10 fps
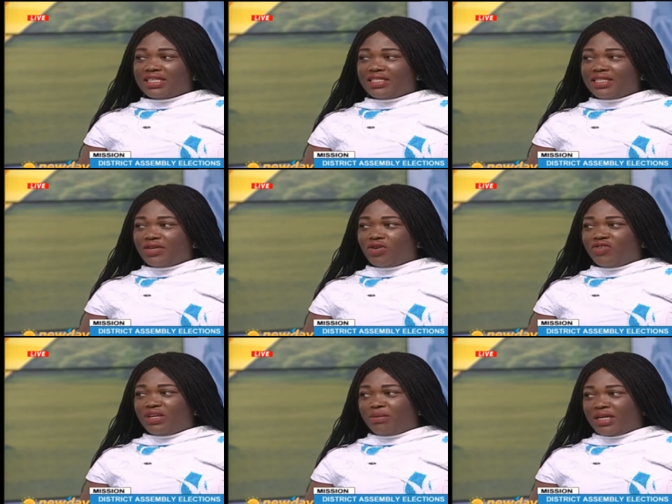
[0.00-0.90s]
Saturday
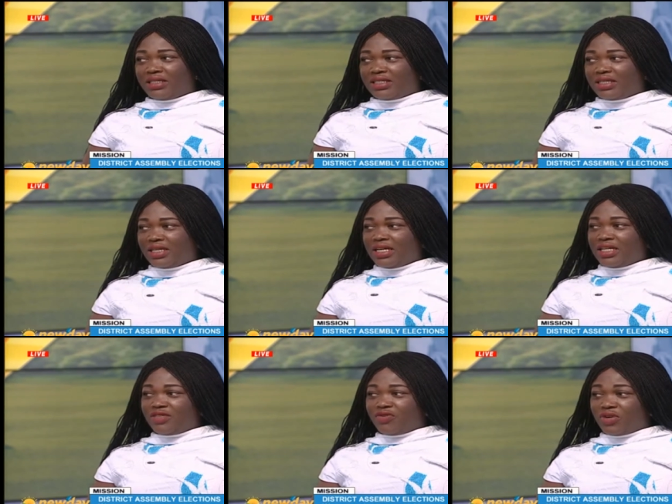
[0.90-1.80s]
of the month
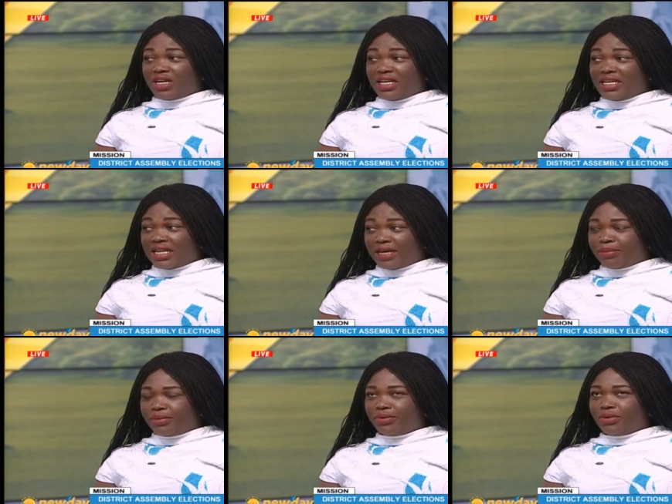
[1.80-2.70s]
is for cleanup.
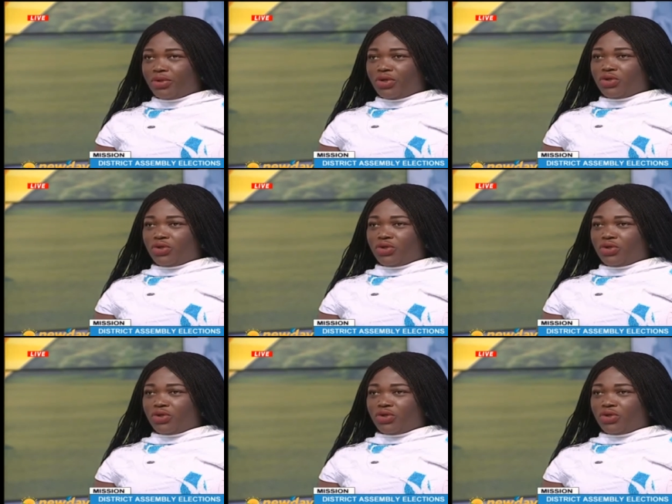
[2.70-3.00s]
Yeah.